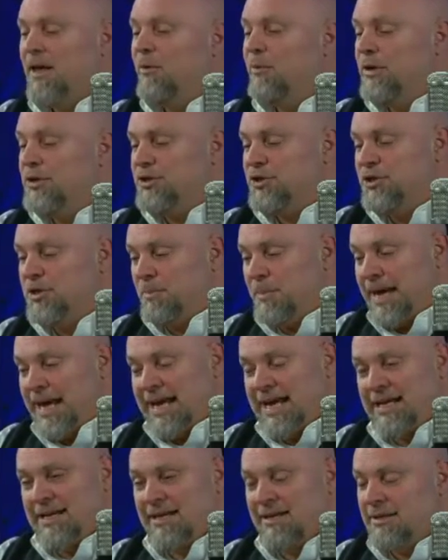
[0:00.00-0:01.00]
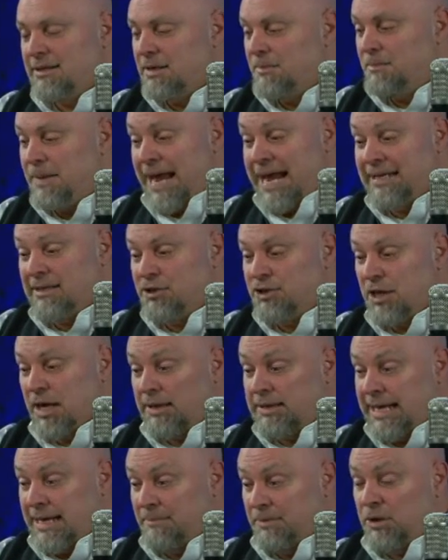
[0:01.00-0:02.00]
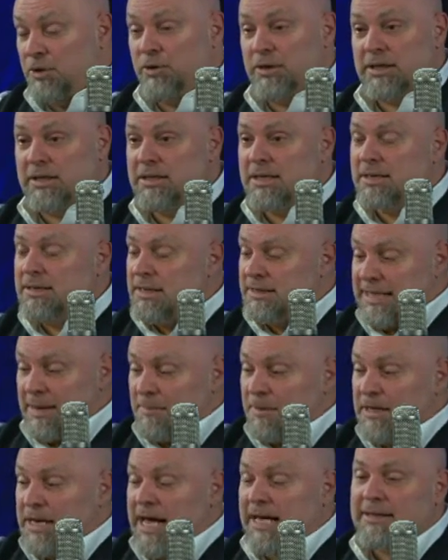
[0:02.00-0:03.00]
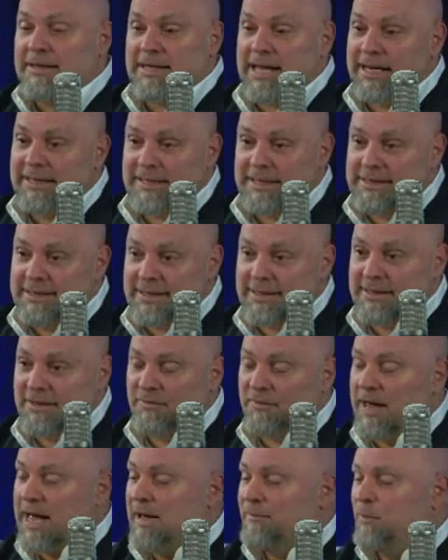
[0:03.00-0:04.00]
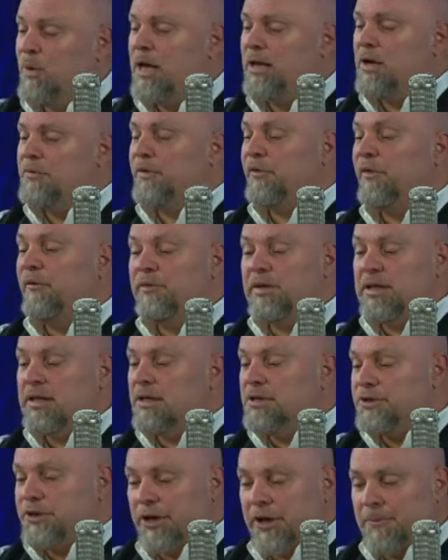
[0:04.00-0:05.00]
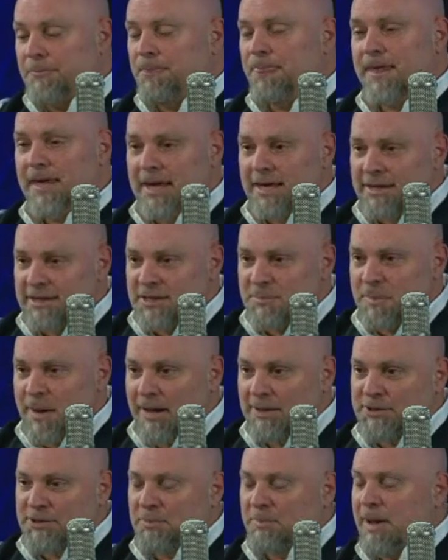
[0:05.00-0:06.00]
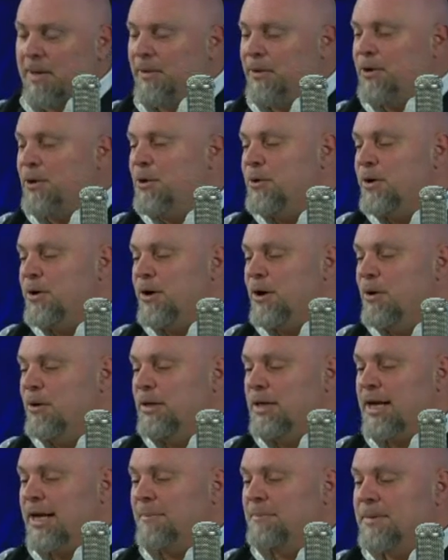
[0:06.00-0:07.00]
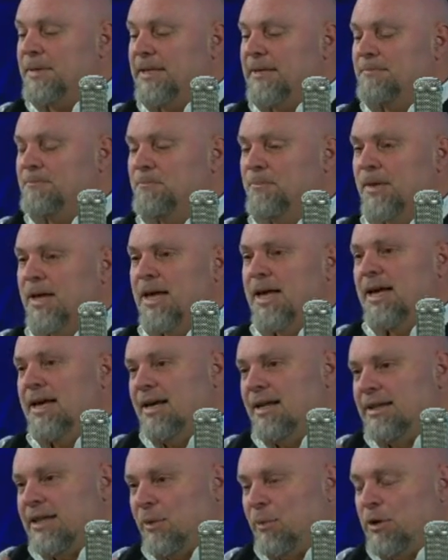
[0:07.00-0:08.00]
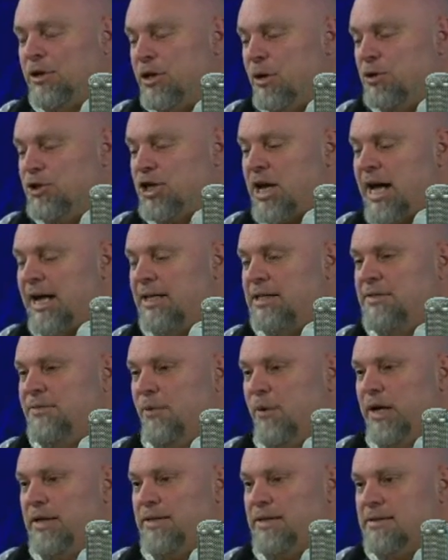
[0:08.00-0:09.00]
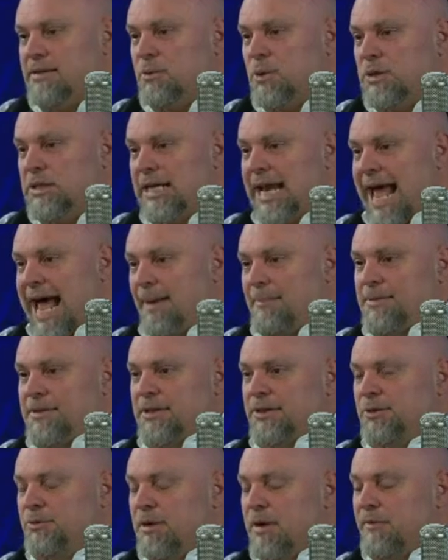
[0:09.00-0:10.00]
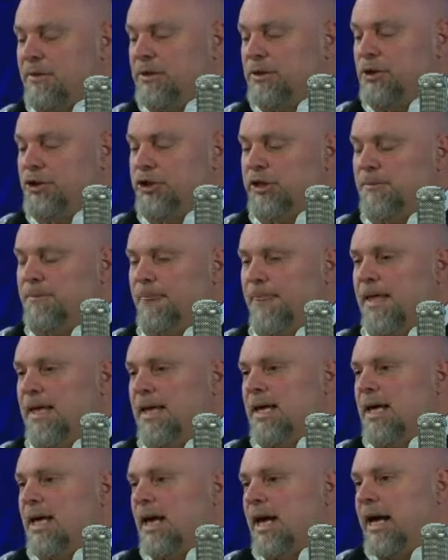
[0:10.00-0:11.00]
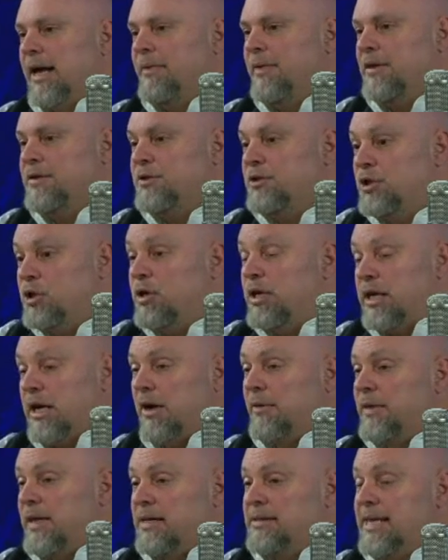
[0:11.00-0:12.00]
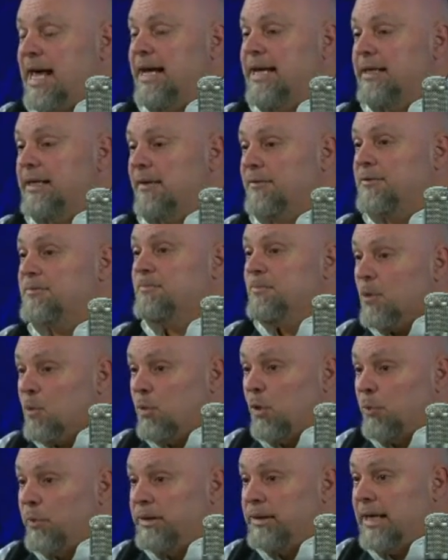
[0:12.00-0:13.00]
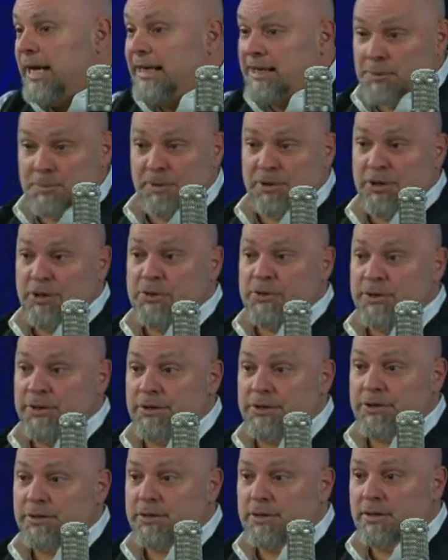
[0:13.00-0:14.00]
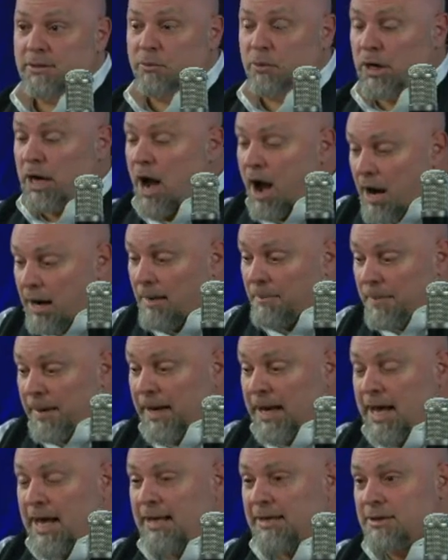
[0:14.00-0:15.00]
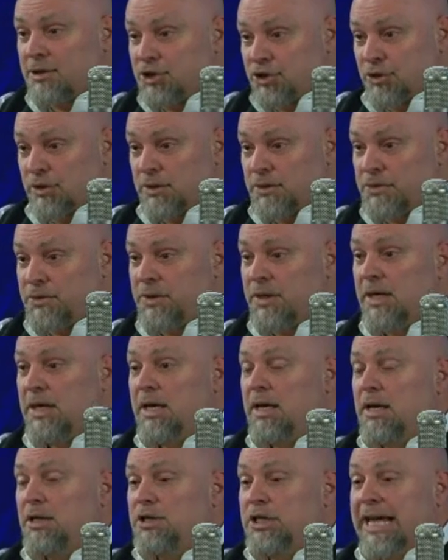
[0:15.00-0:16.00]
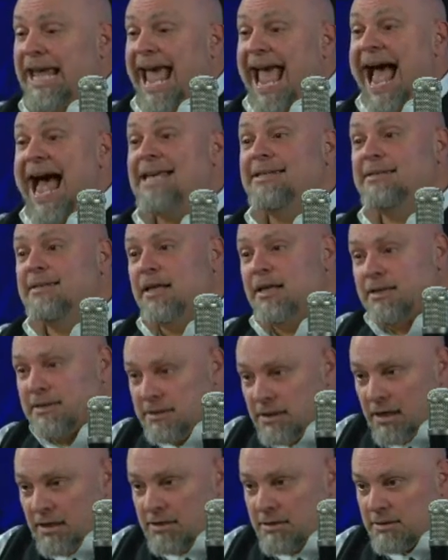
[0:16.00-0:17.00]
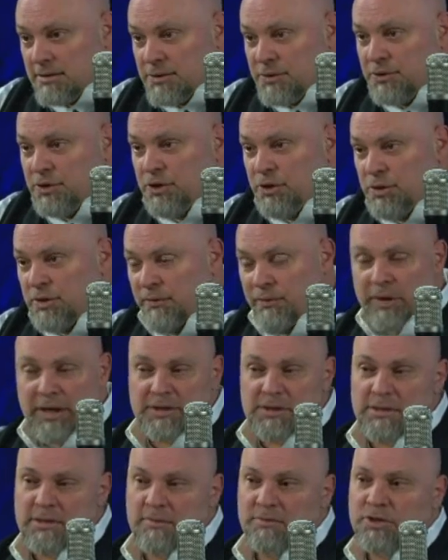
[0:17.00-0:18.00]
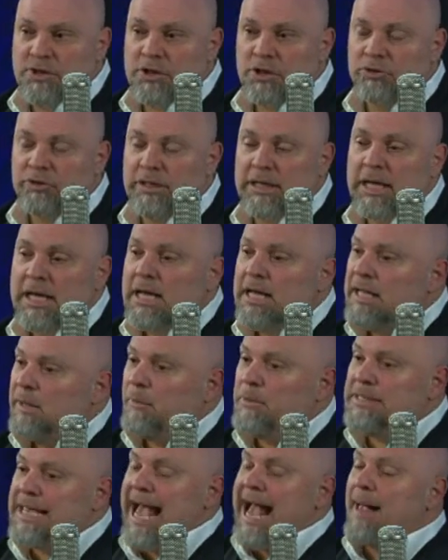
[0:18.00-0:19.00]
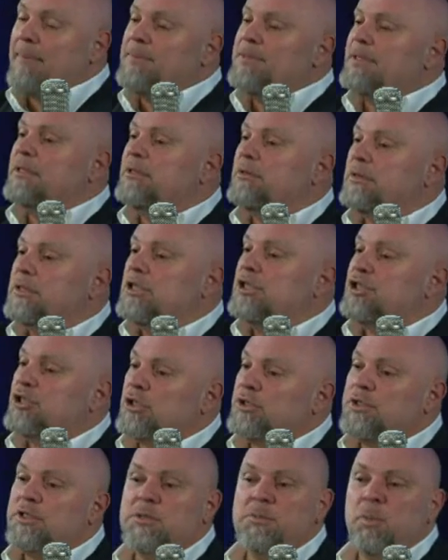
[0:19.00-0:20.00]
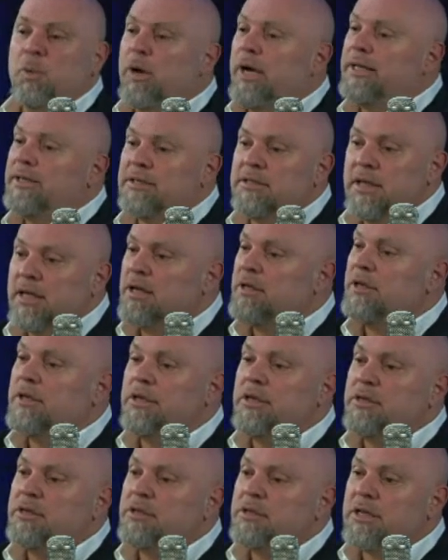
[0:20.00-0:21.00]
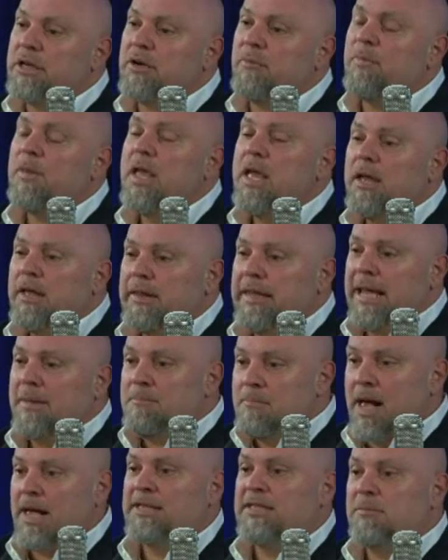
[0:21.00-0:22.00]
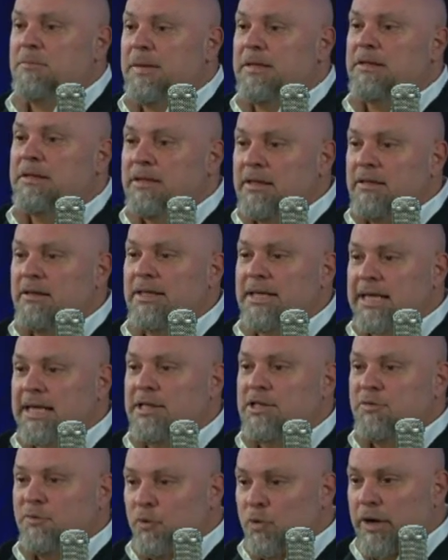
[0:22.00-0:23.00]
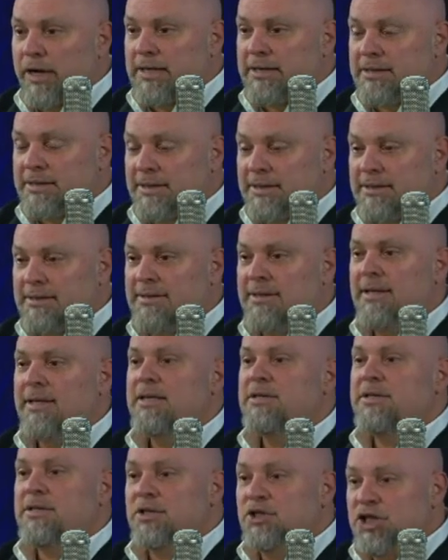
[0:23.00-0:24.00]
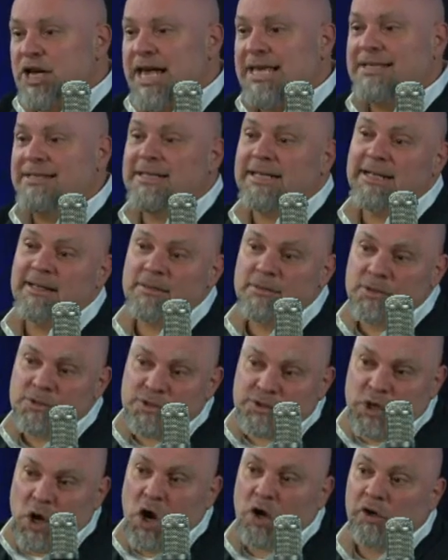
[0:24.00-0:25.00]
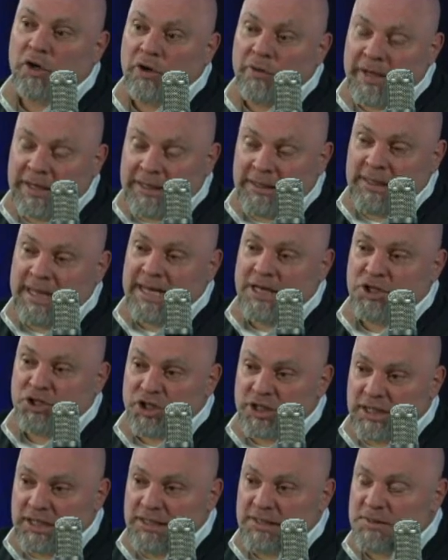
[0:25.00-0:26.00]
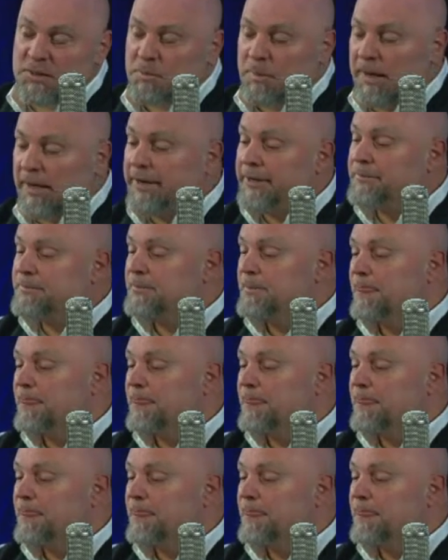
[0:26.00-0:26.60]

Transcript: which debate, debate, uh, debuted in December 9th, 1965, well over 50 years ago, sponsored by the Coca Cola Company. There were no child's voices. This was an absolute revolution. Uh, the studio, the executives, were really, and his producers, were harping on Schulz to cast adults to do the voices of children. It was absolutely Schulz's point no, no, no, no, no. They must be little kids' voices suggesting sorrow and elation and despair.